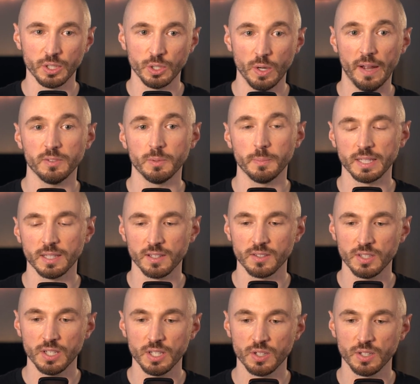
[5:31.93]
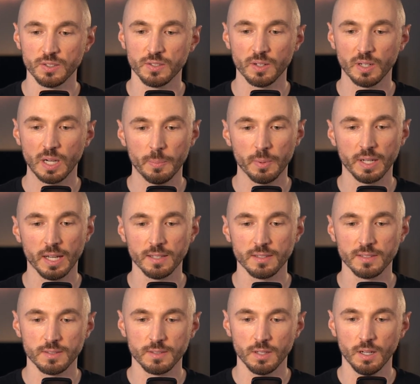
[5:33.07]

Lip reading: You have to make the decisions. You're up against